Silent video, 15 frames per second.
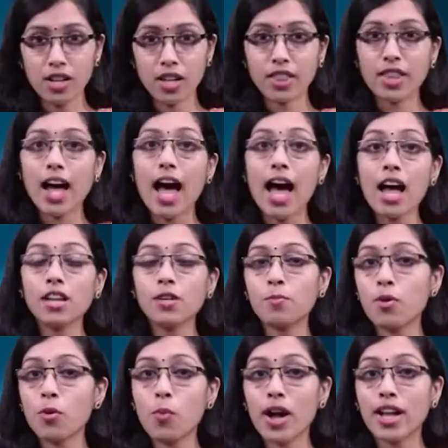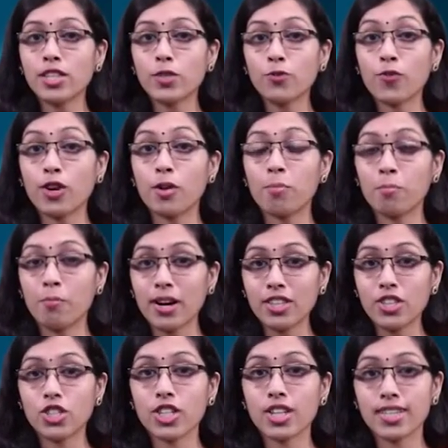The Act provides for a
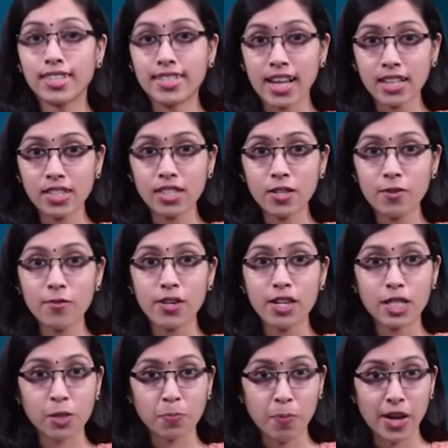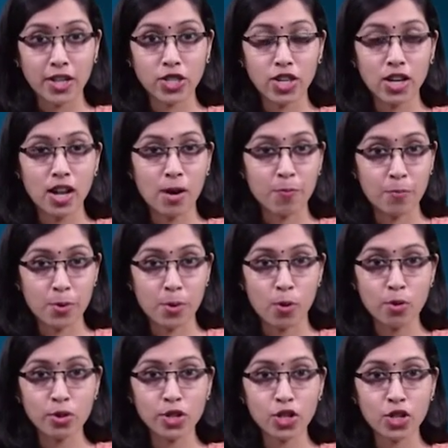much sensitive special
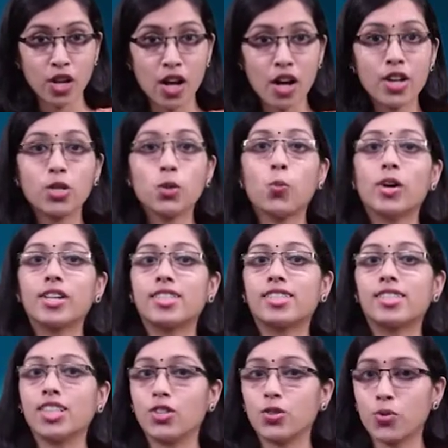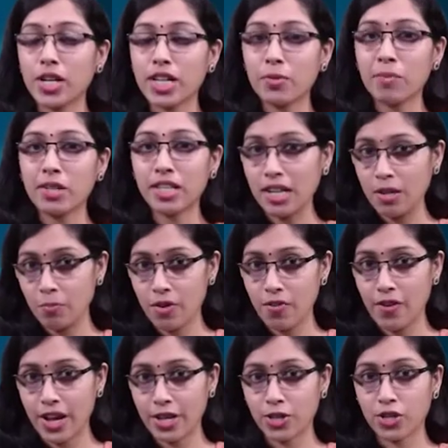approach towards the treatment and
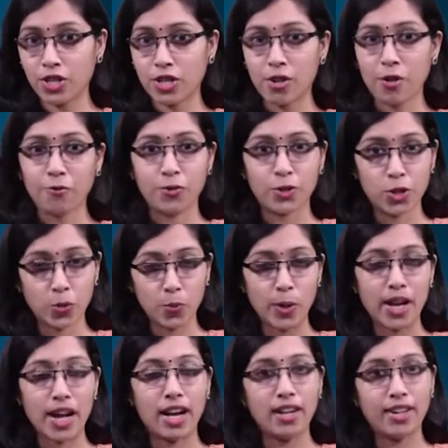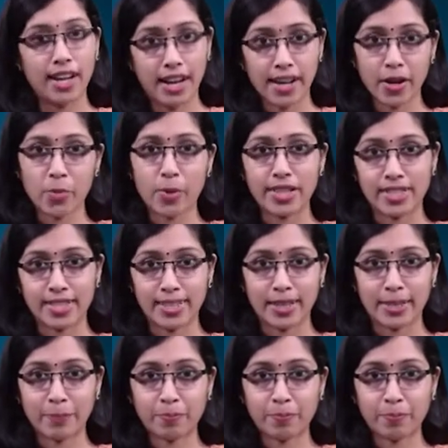prevention of juvenile delinquency.